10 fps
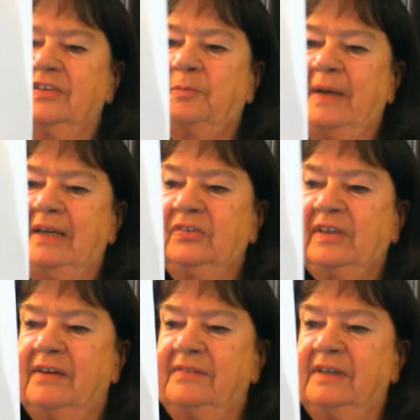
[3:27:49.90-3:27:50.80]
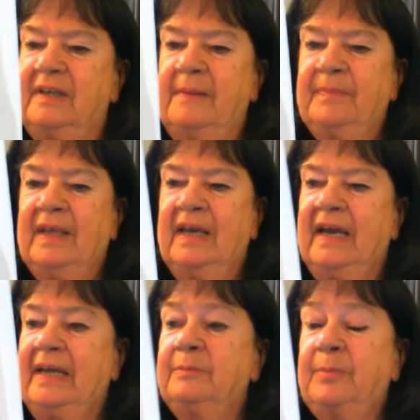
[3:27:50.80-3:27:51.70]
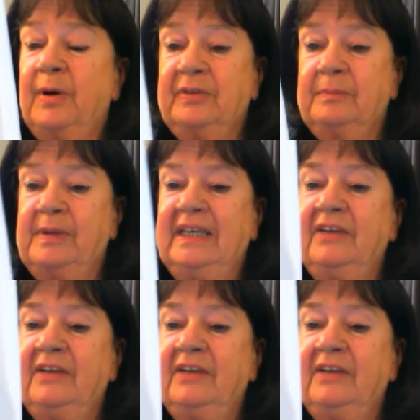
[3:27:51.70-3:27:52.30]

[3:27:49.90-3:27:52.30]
space travel and possibly